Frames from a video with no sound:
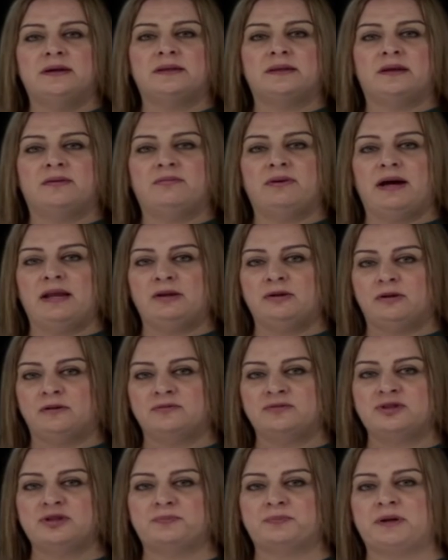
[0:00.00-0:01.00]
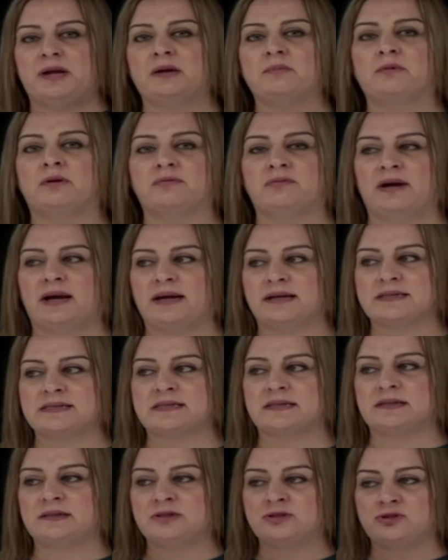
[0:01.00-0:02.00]
the value of g prime of
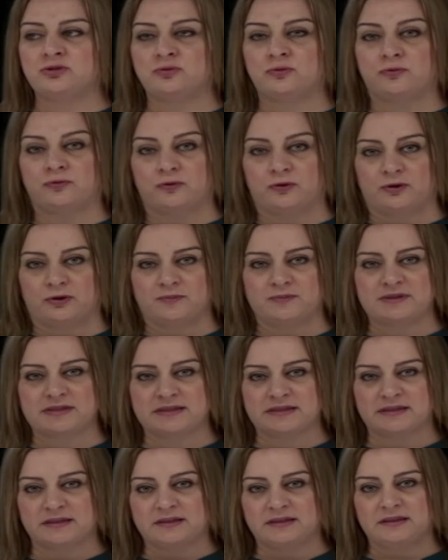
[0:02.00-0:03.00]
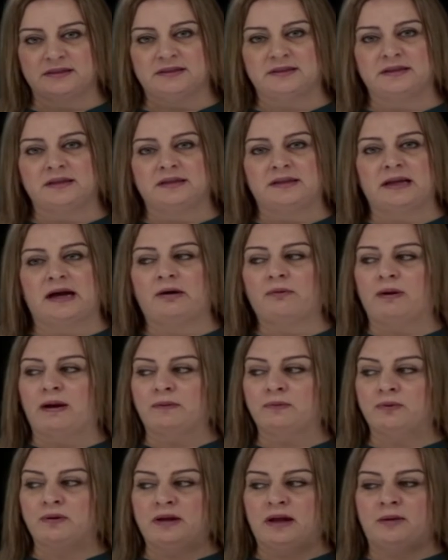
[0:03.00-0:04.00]
x in two forms. Now
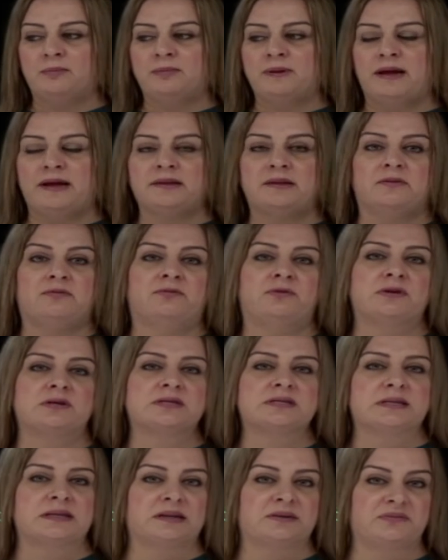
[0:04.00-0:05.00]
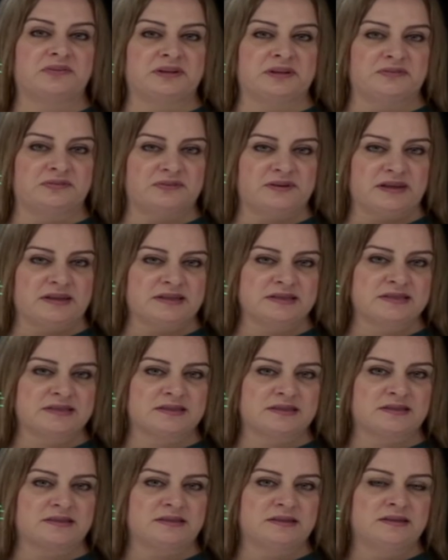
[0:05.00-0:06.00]
I will apply the first derivative test.
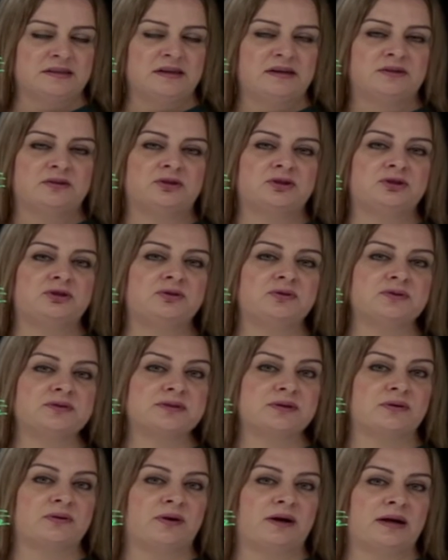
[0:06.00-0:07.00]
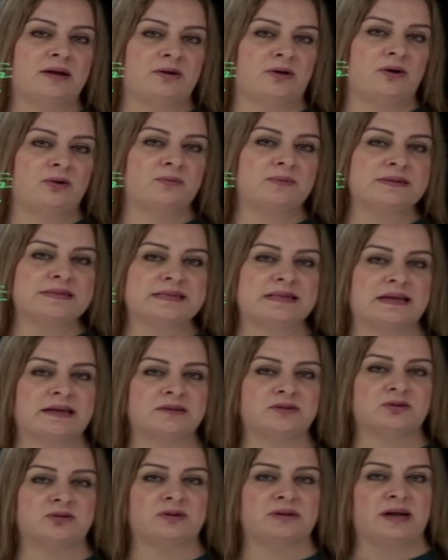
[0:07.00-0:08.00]
To do so, I always
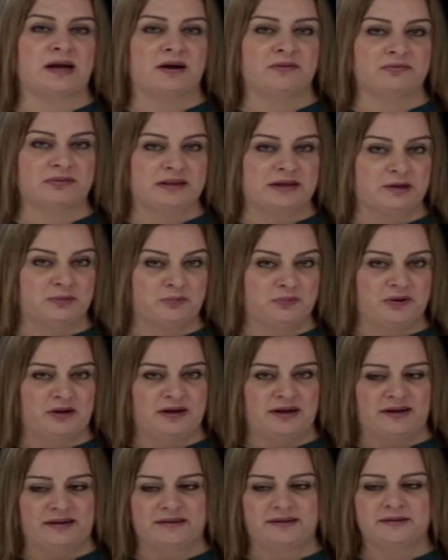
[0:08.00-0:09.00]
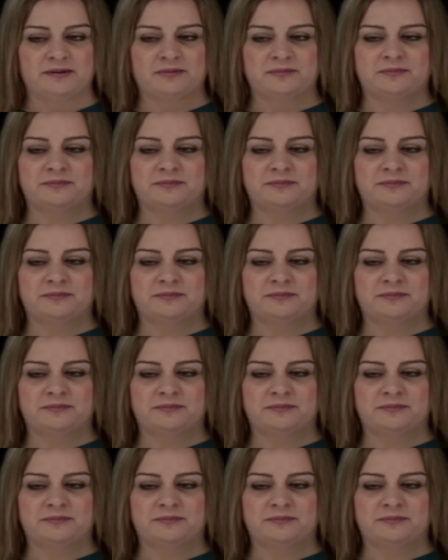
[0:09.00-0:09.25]
like to graph the number line.